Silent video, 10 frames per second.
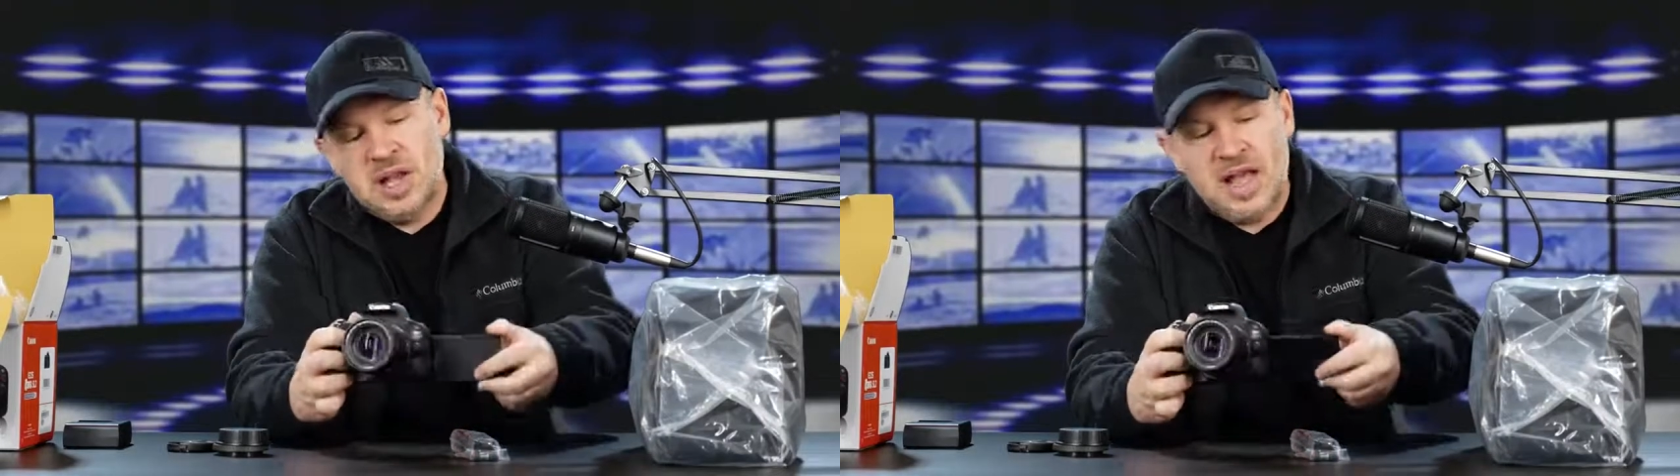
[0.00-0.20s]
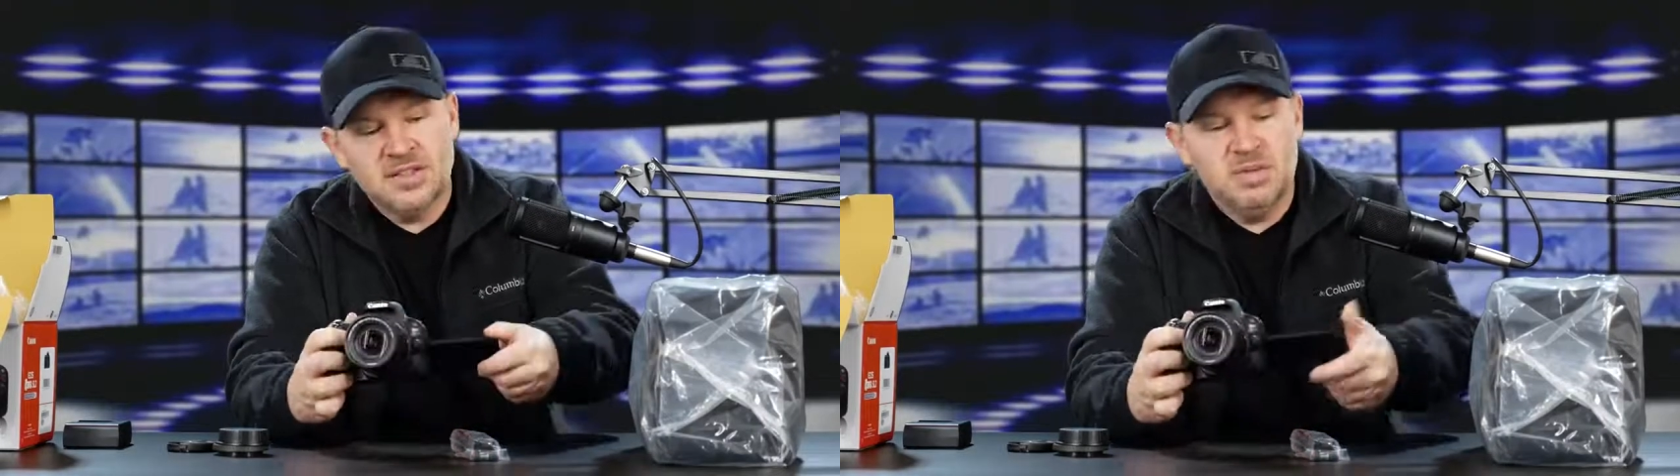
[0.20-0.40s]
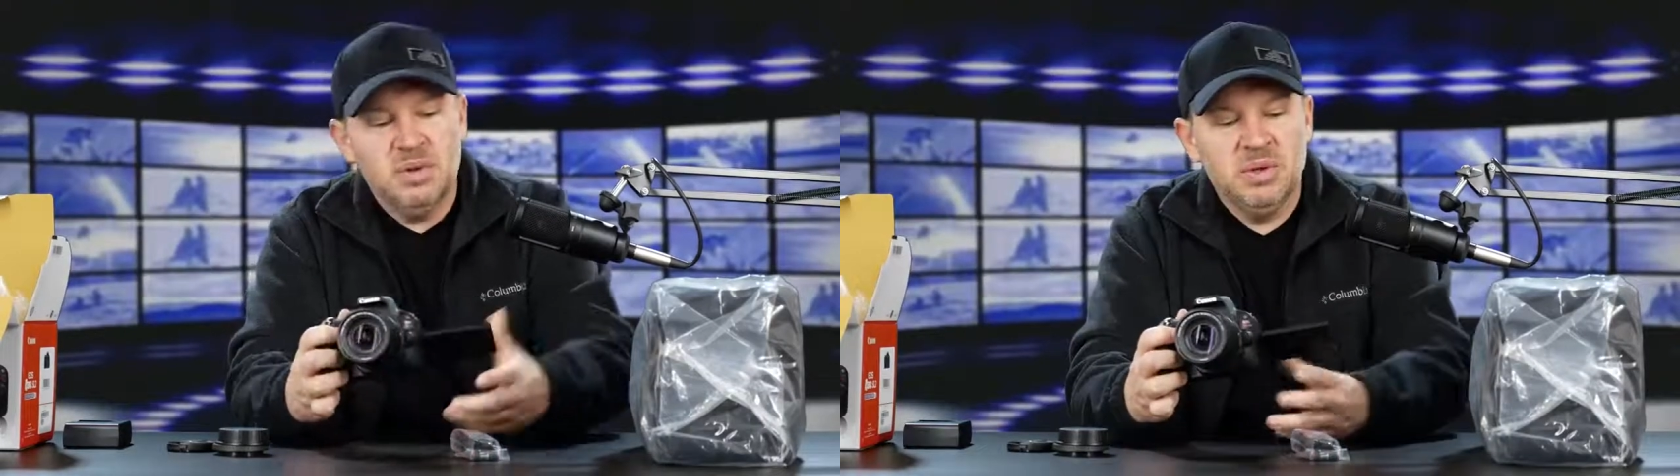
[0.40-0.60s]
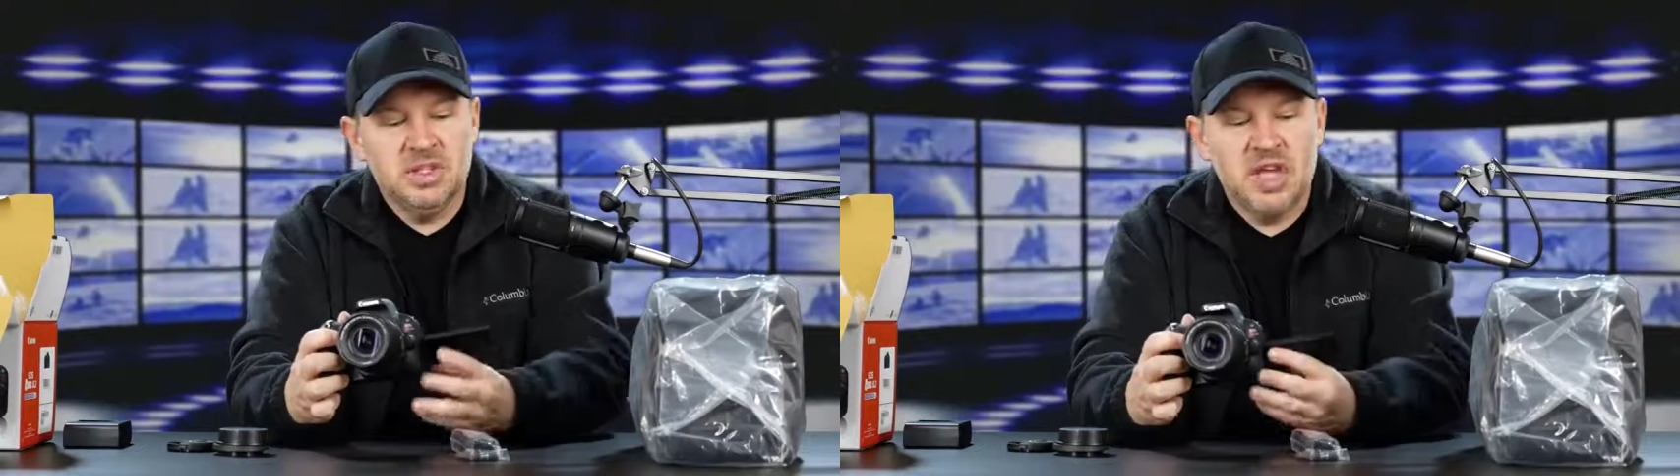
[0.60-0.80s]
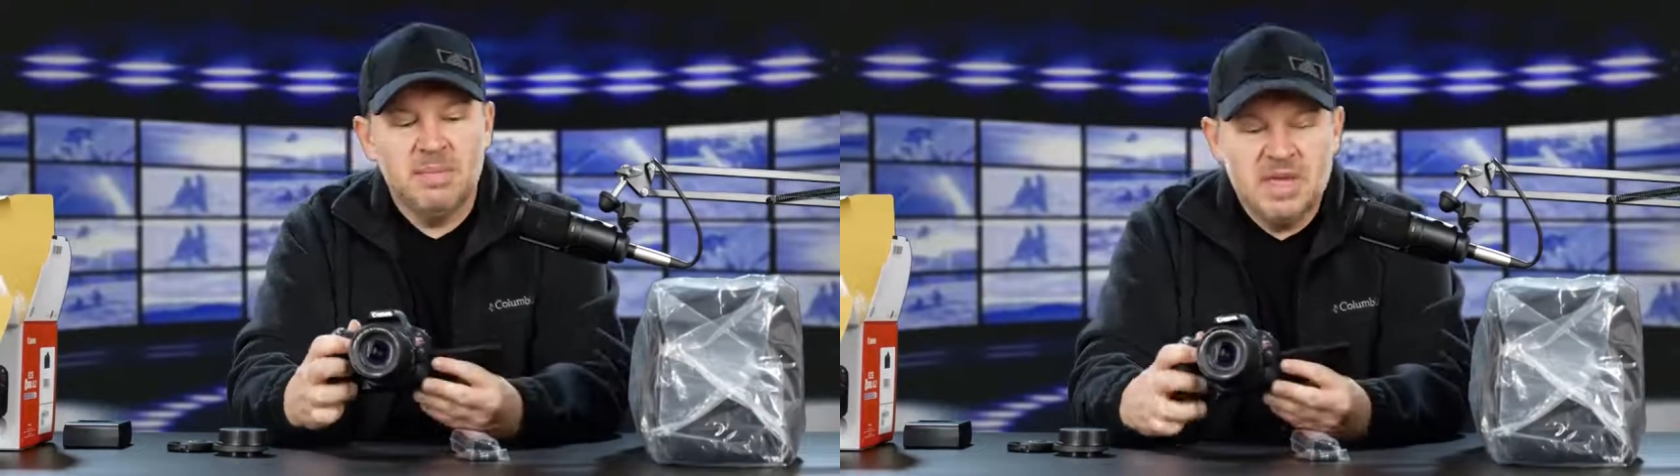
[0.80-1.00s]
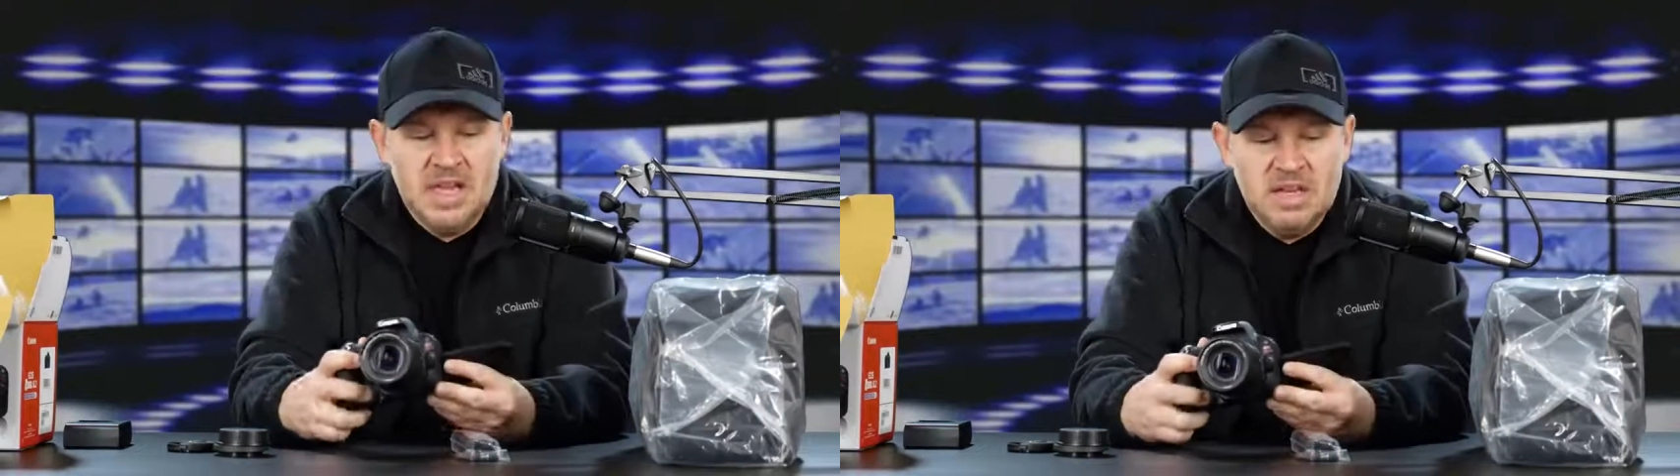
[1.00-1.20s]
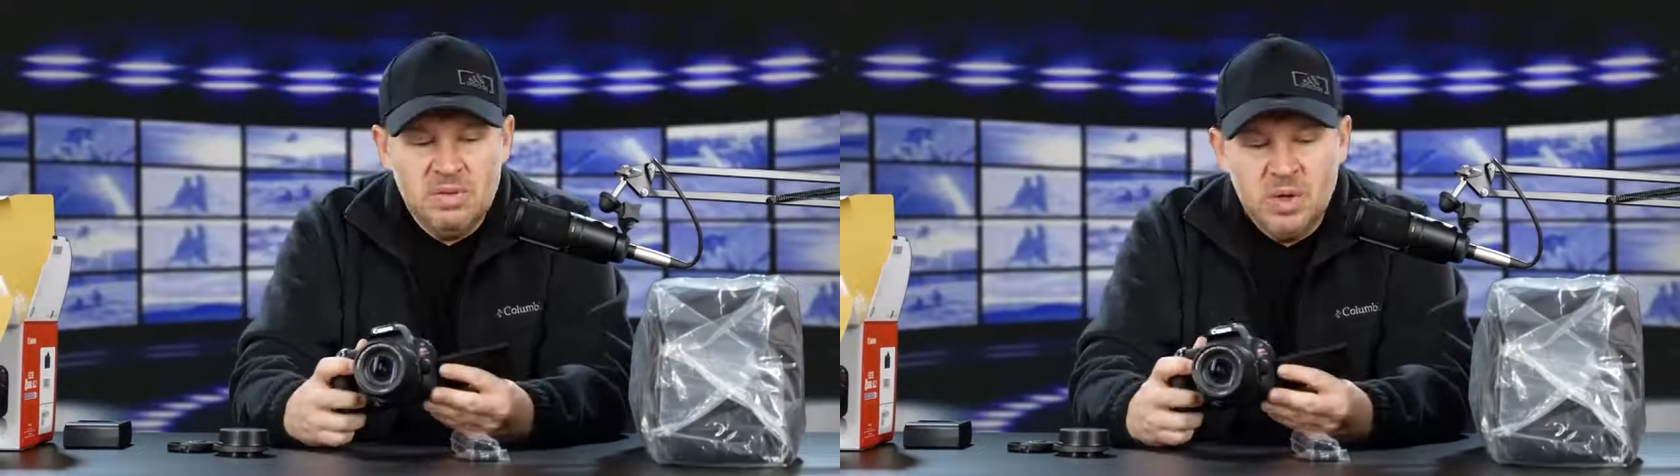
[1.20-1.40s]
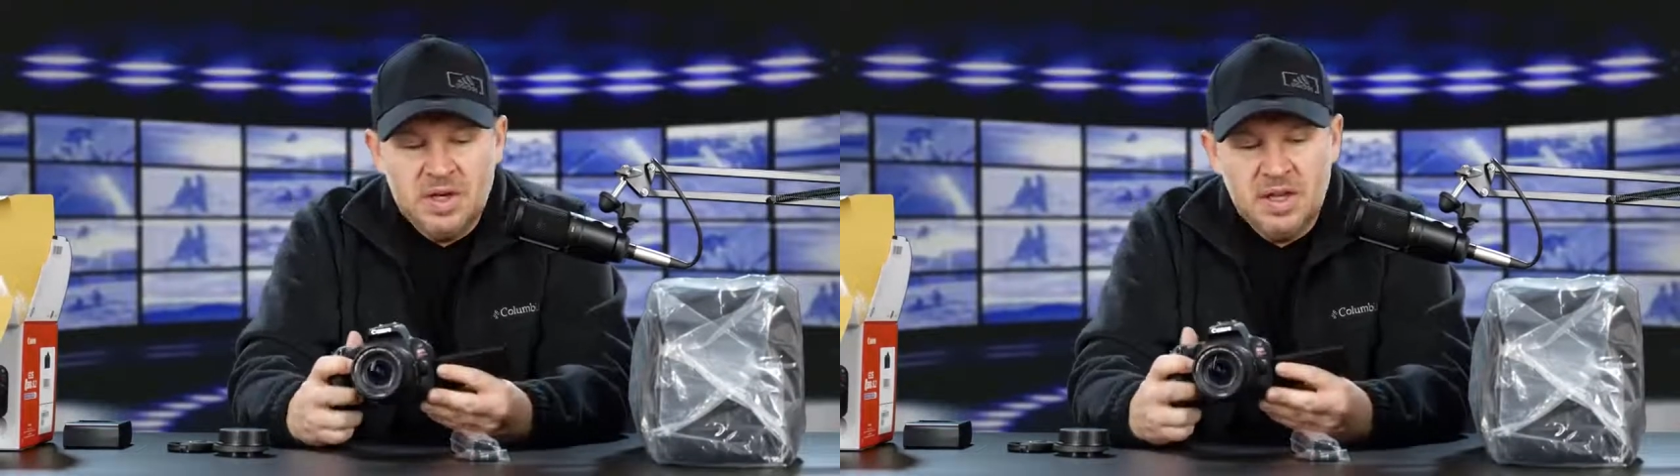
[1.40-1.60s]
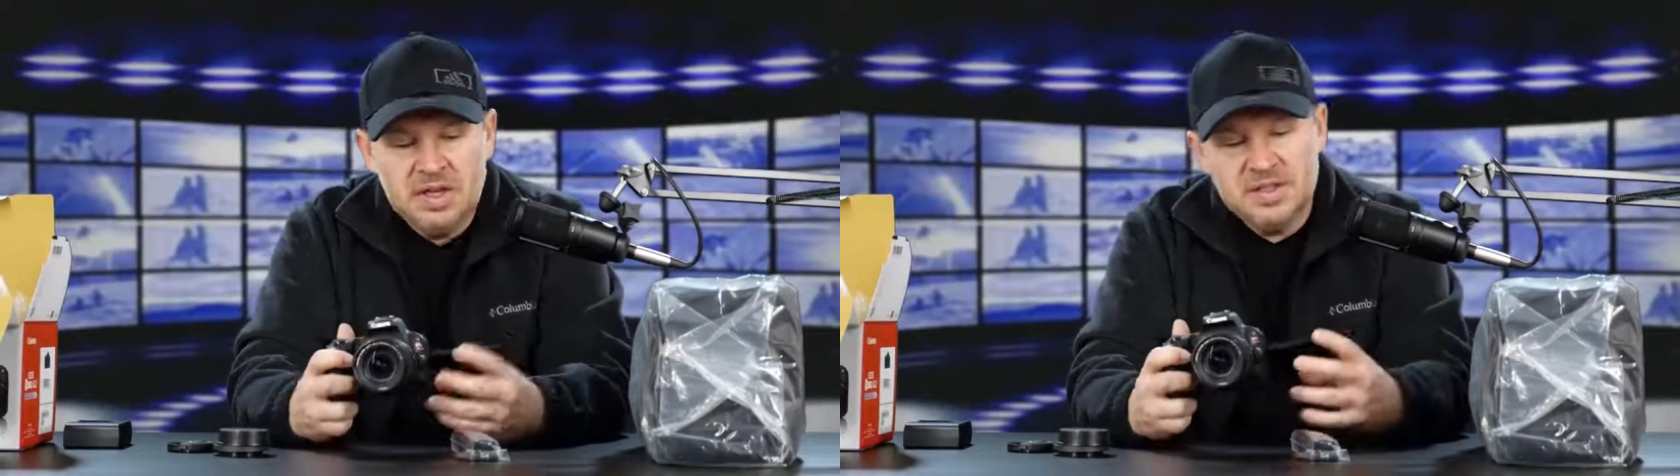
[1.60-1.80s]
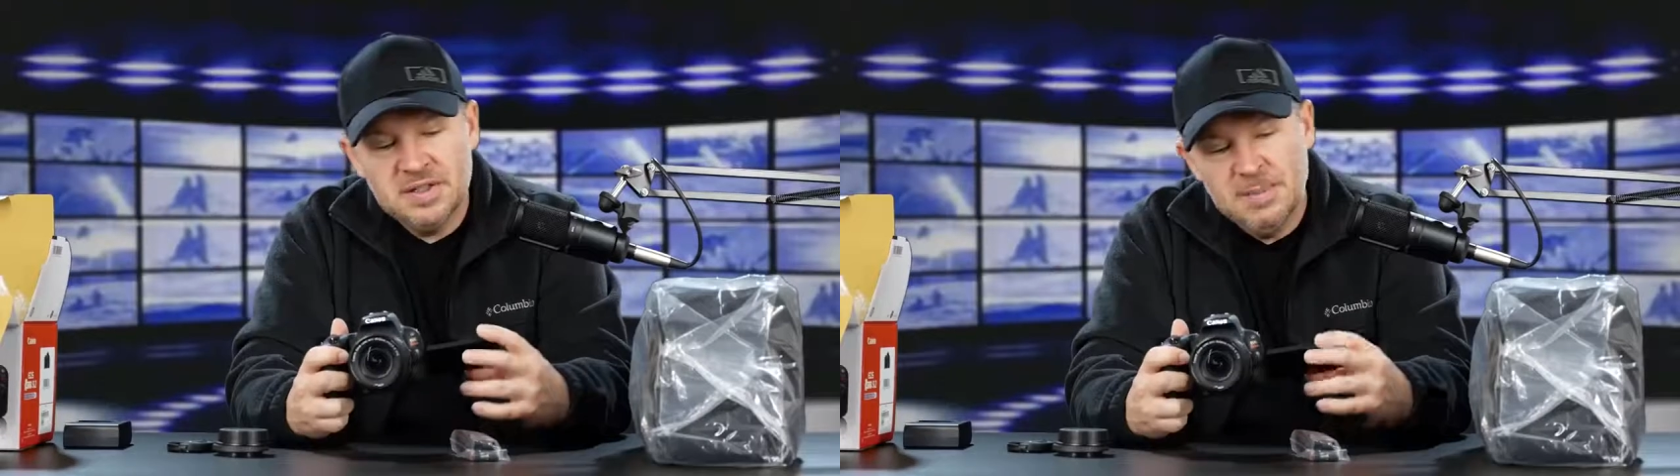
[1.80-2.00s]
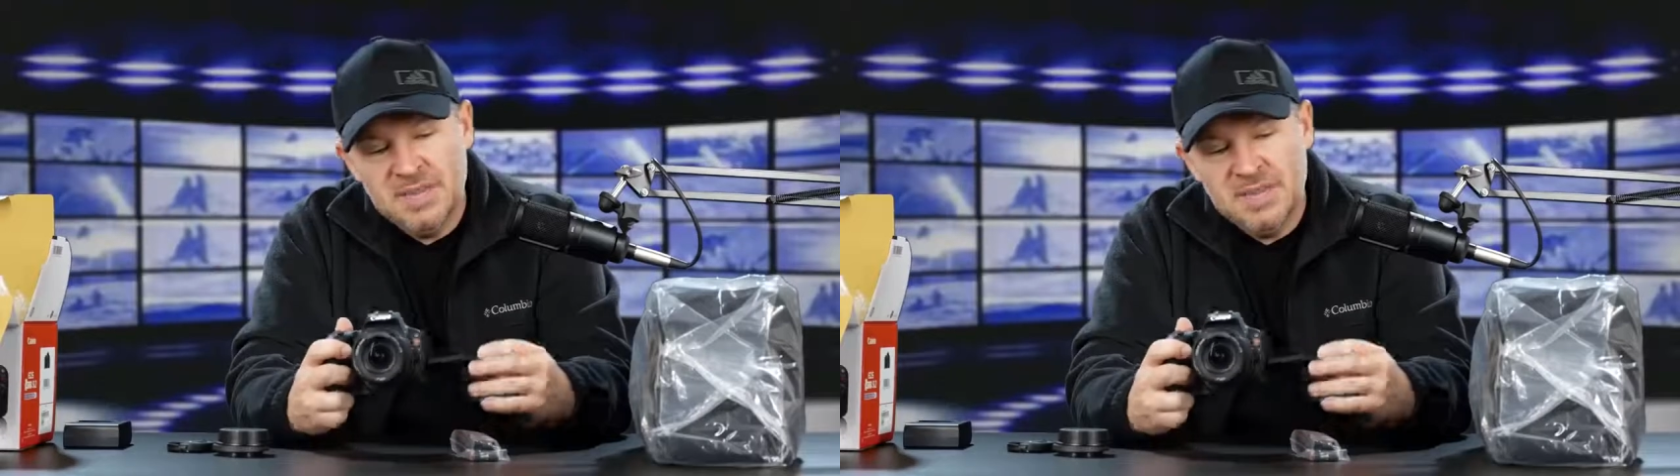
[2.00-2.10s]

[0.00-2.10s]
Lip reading: asking me what the time and date and whatnot is,